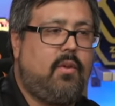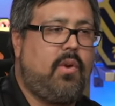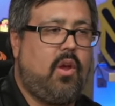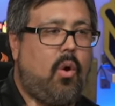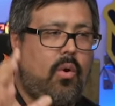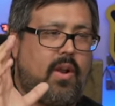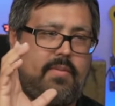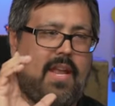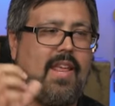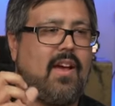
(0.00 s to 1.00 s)
When you hold it up
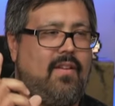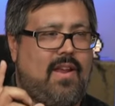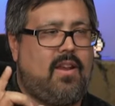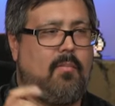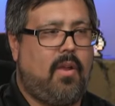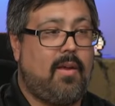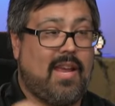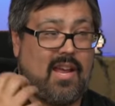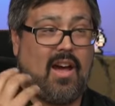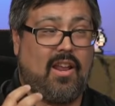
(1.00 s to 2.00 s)
to any kind of ambient light, it
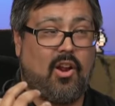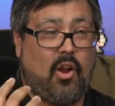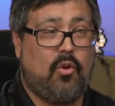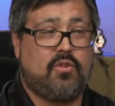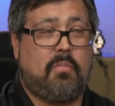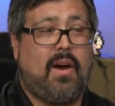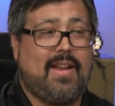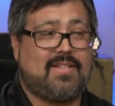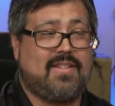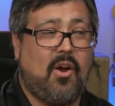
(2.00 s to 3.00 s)
kind of glows by yeah,
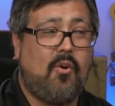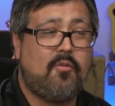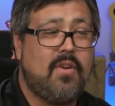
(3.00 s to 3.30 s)
itself.